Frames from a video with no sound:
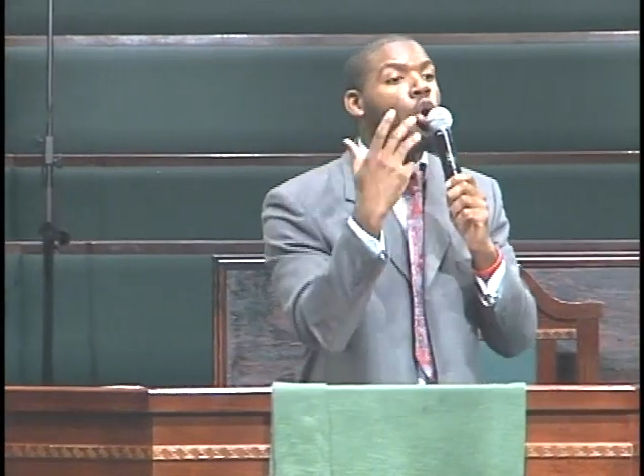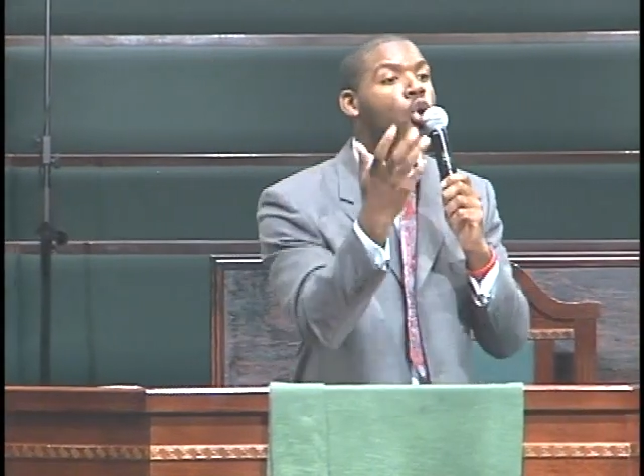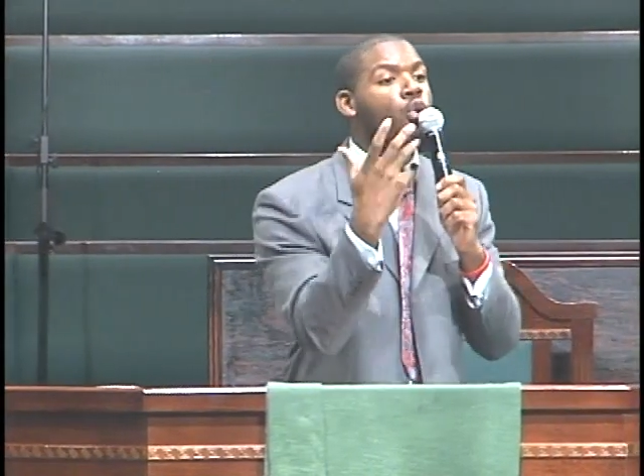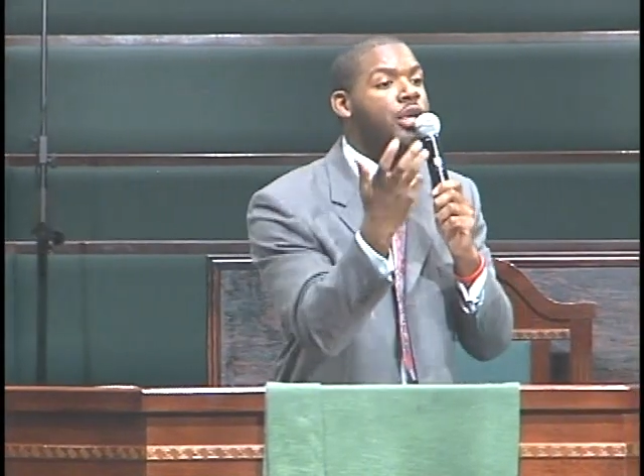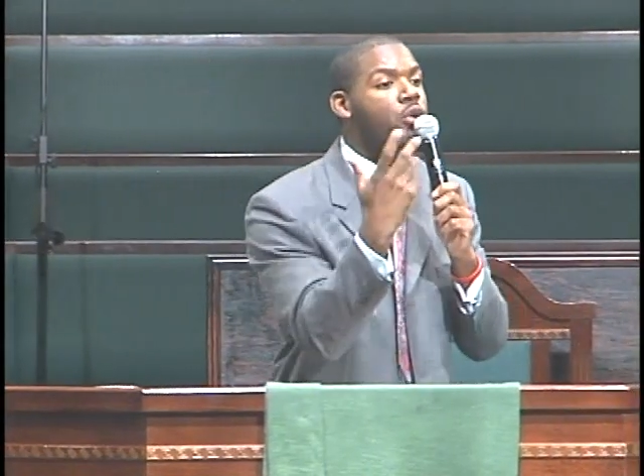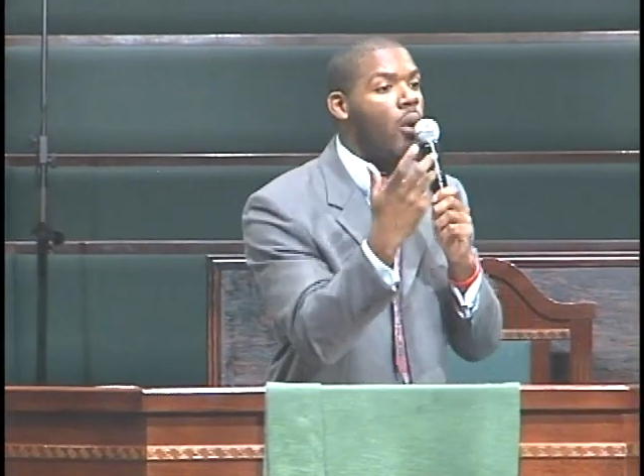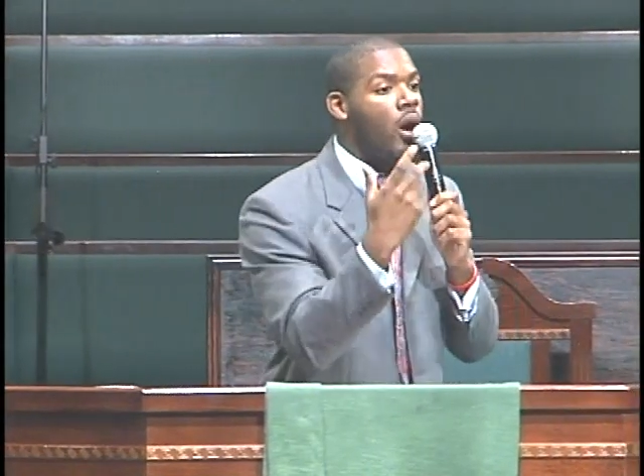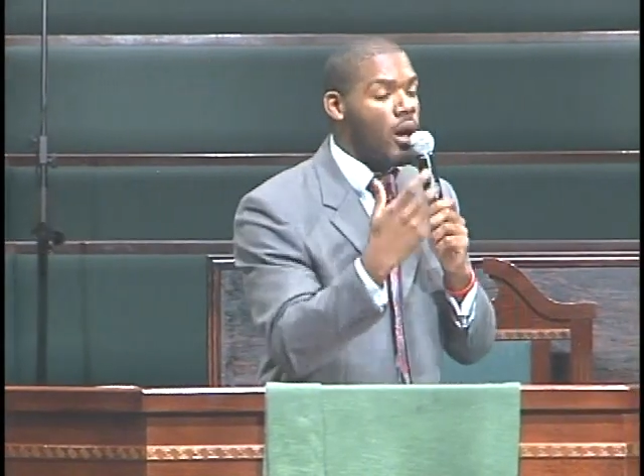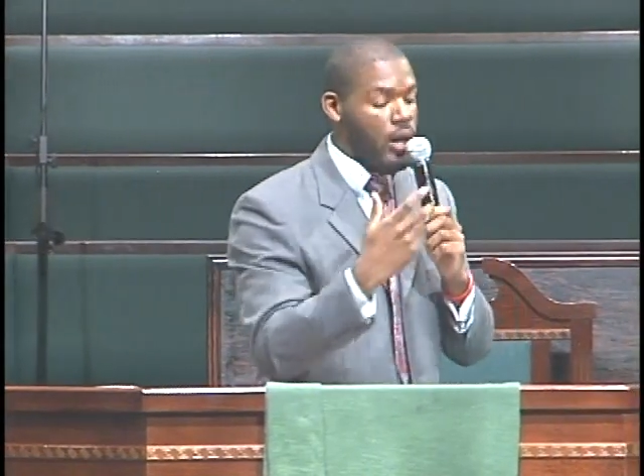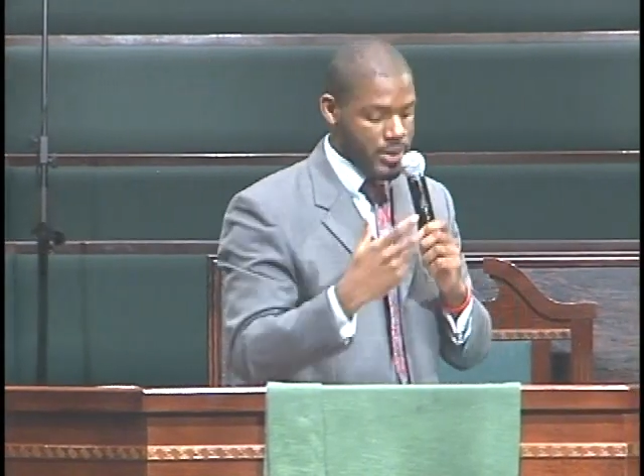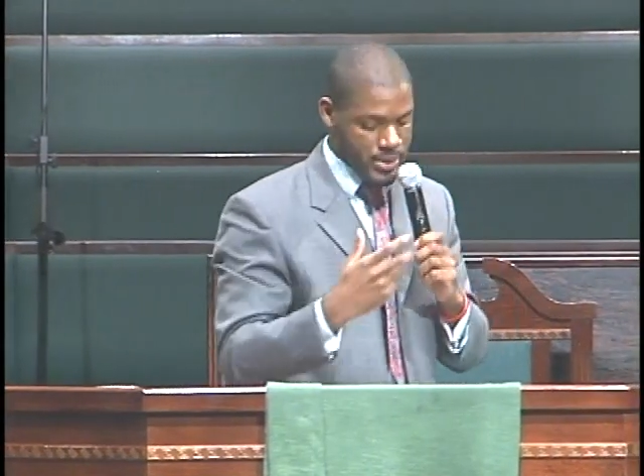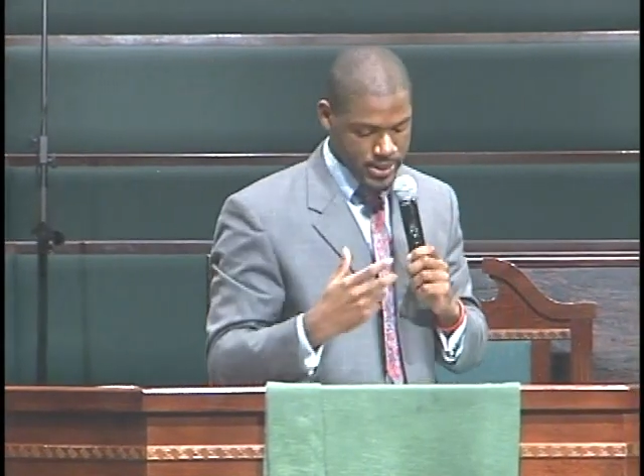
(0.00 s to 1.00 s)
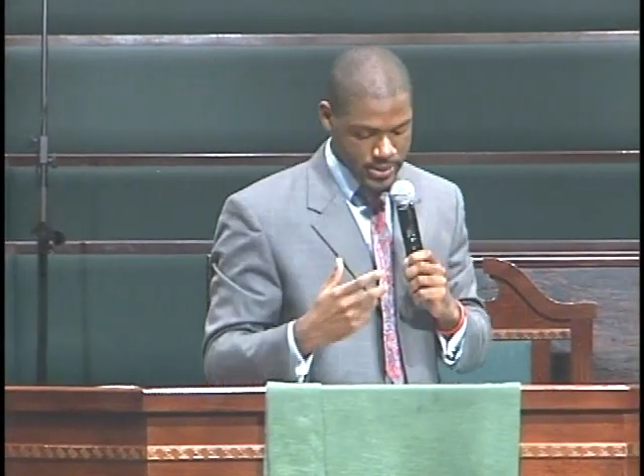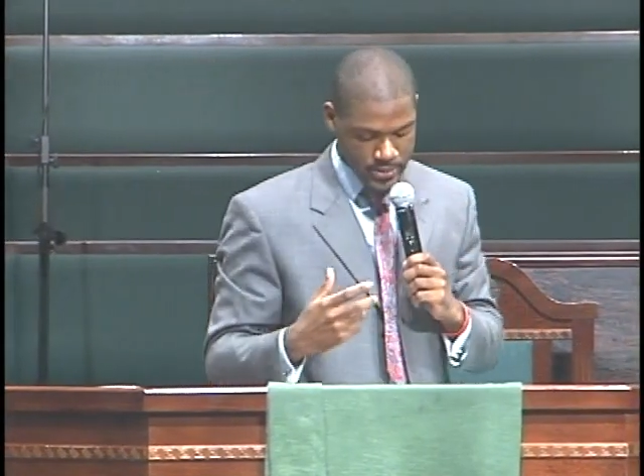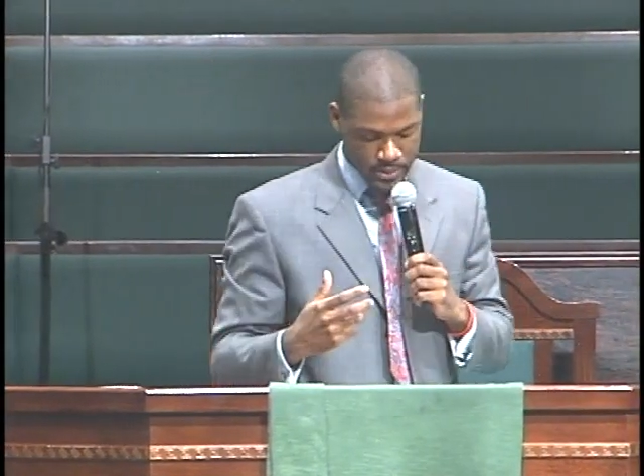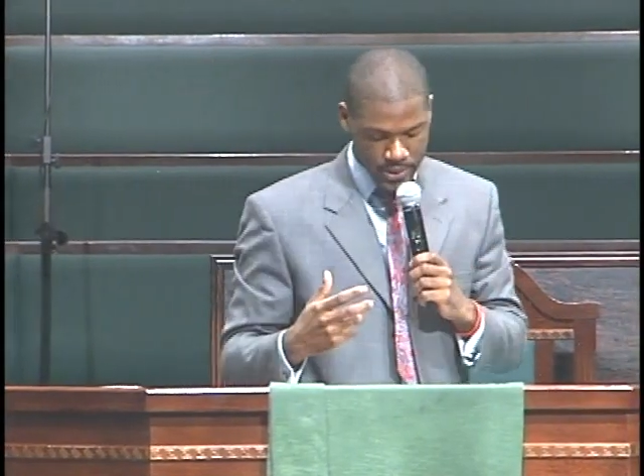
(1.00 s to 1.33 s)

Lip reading: who he was.